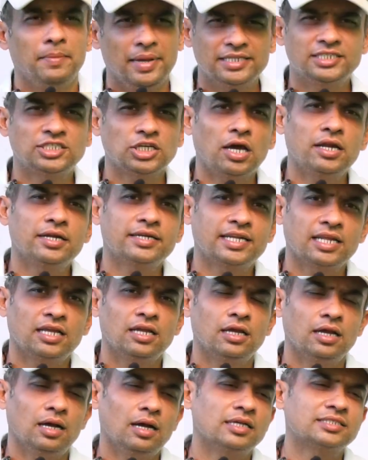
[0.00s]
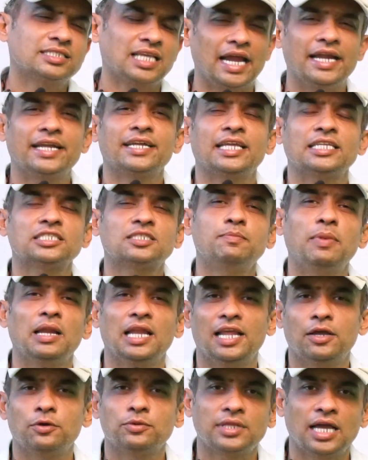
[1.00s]
Majority scientists
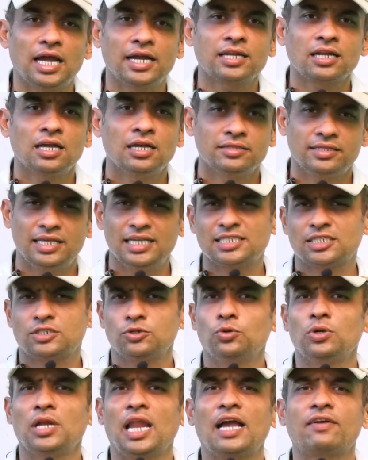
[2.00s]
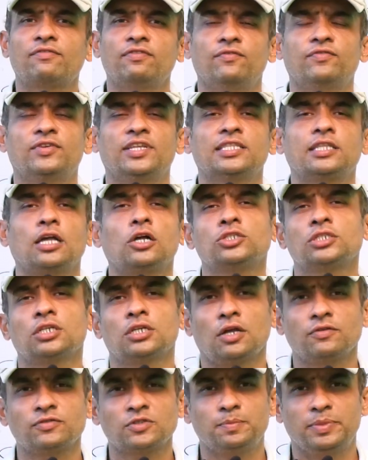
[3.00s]
believe that this
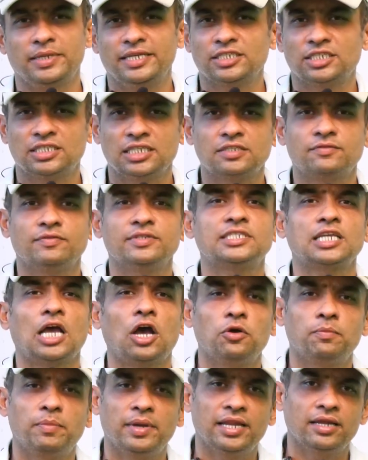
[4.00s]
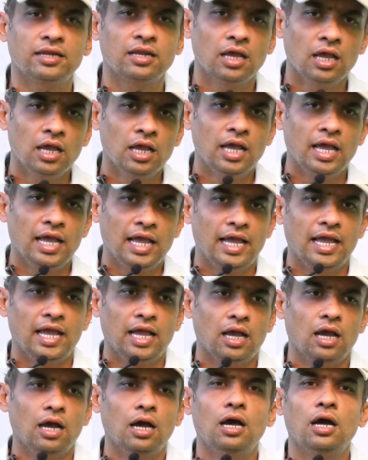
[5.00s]
250,000 of species which have been
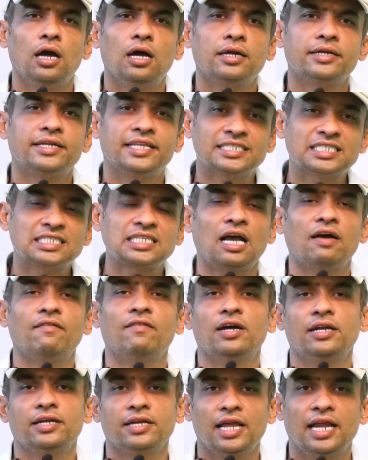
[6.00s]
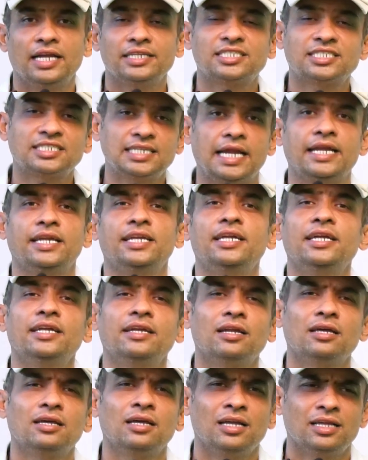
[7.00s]
discovered and
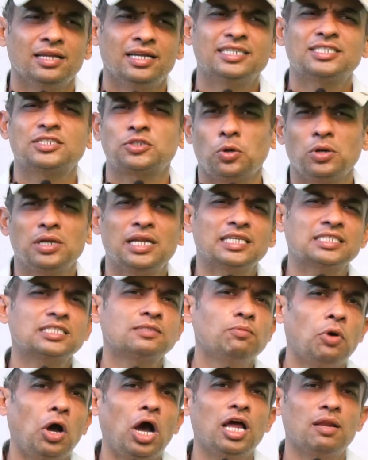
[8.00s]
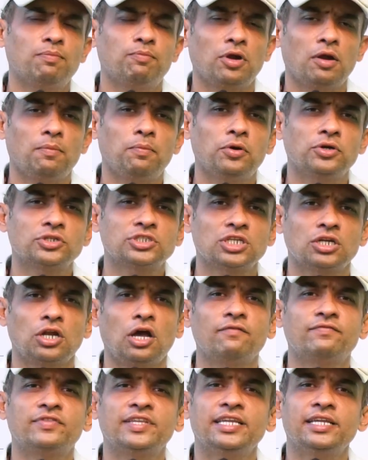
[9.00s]
studied, it's only a small proportion
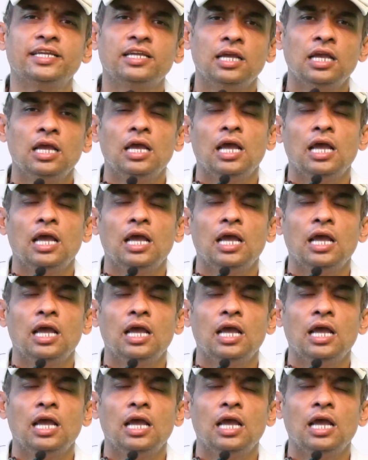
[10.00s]
of the